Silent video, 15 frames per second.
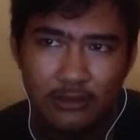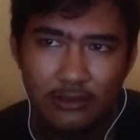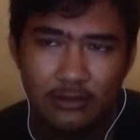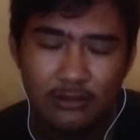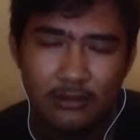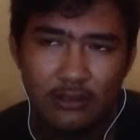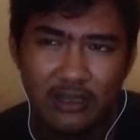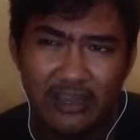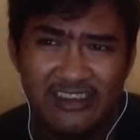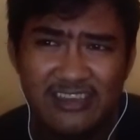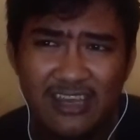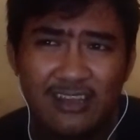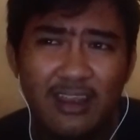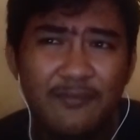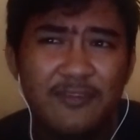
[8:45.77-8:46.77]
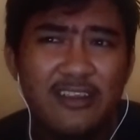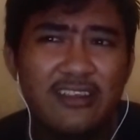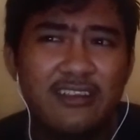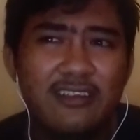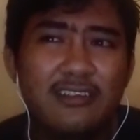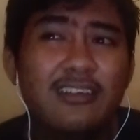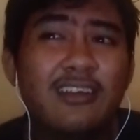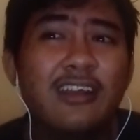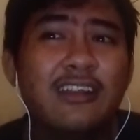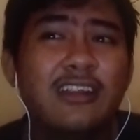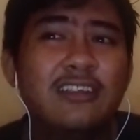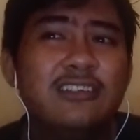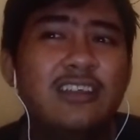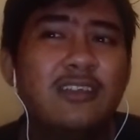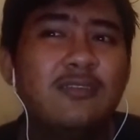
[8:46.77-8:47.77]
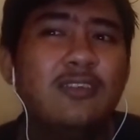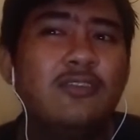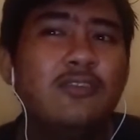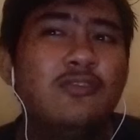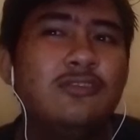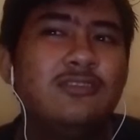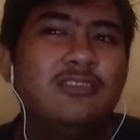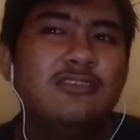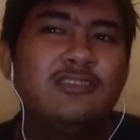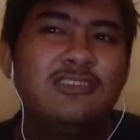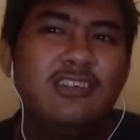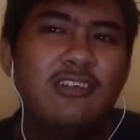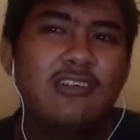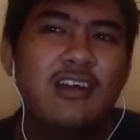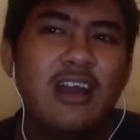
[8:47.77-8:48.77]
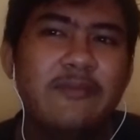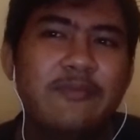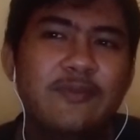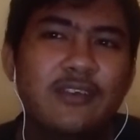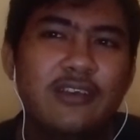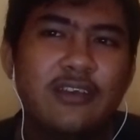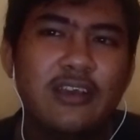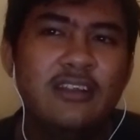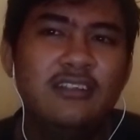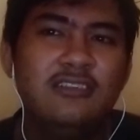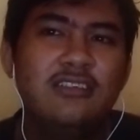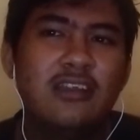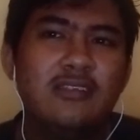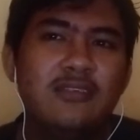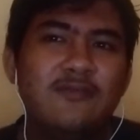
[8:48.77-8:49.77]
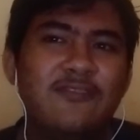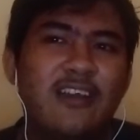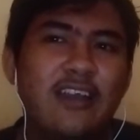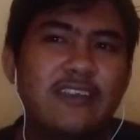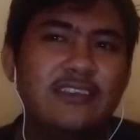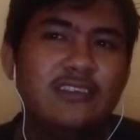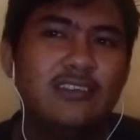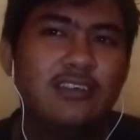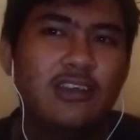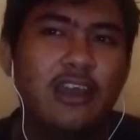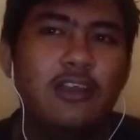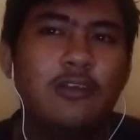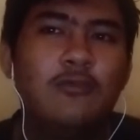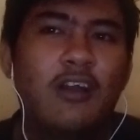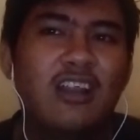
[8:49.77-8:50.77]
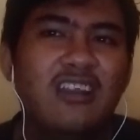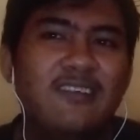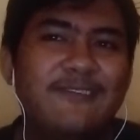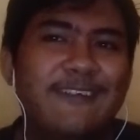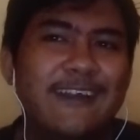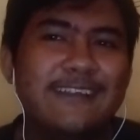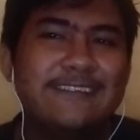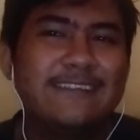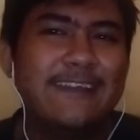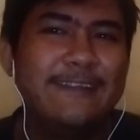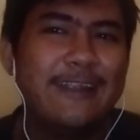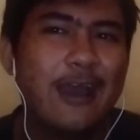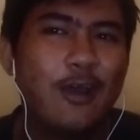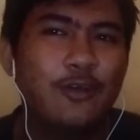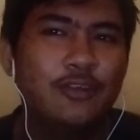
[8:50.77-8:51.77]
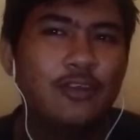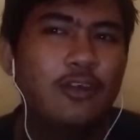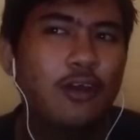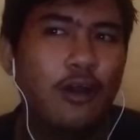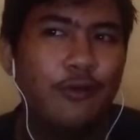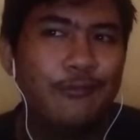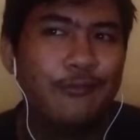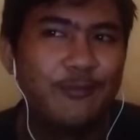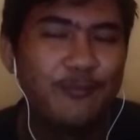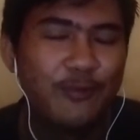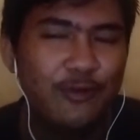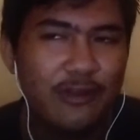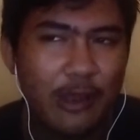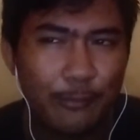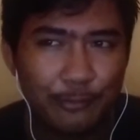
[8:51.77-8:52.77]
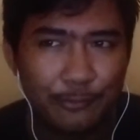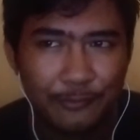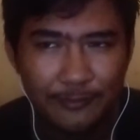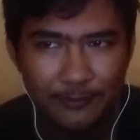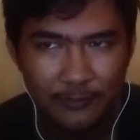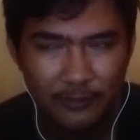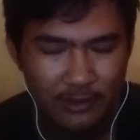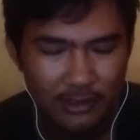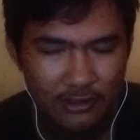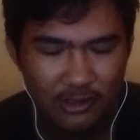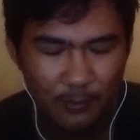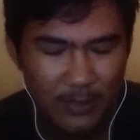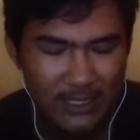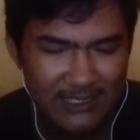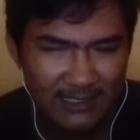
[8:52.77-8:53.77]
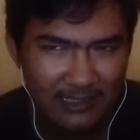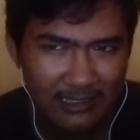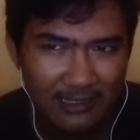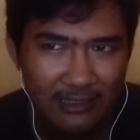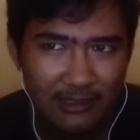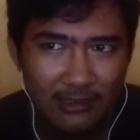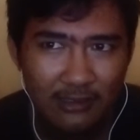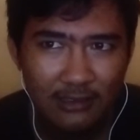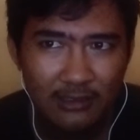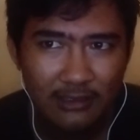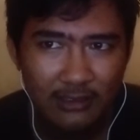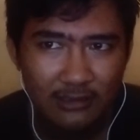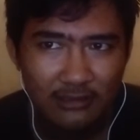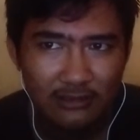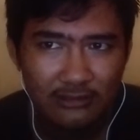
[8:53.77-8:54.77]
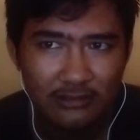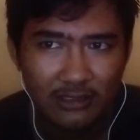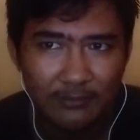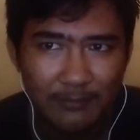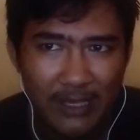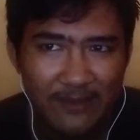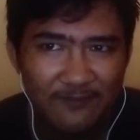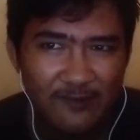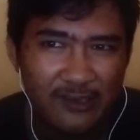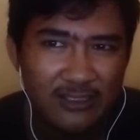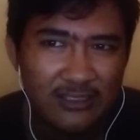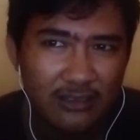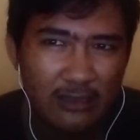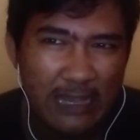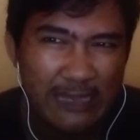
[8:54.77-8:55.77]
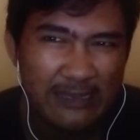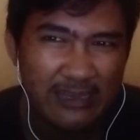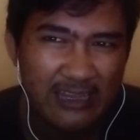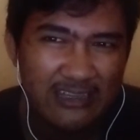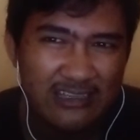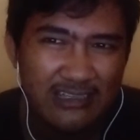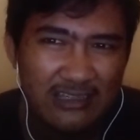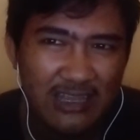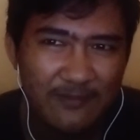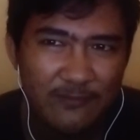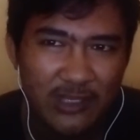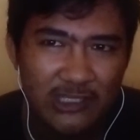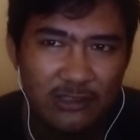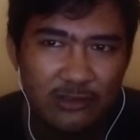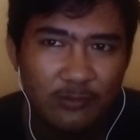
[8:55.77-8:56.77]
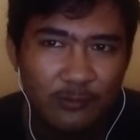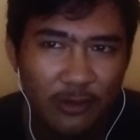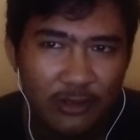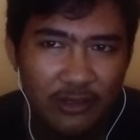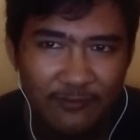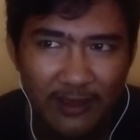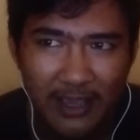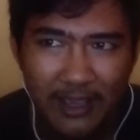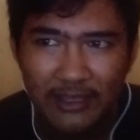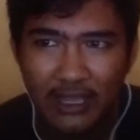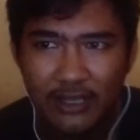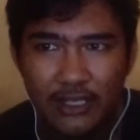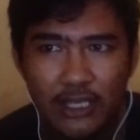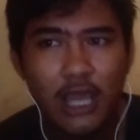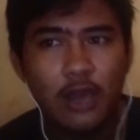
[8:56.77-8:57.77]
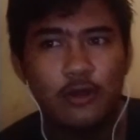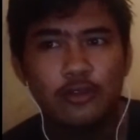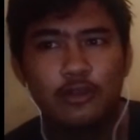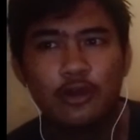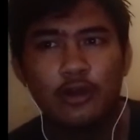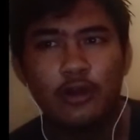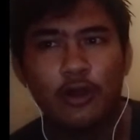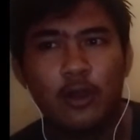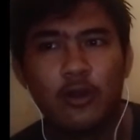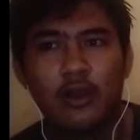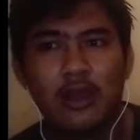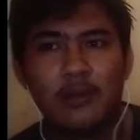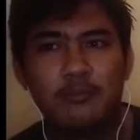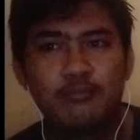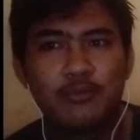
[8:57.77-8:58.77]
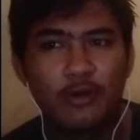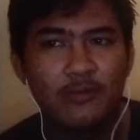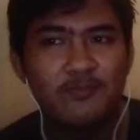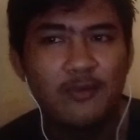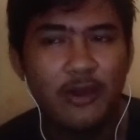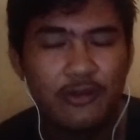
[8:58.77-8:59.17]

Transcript: An adjective used to describe, identifies, and qualifies a noun or the pronoun. So basically, the main function of adjective is to modify a noun or a pronoun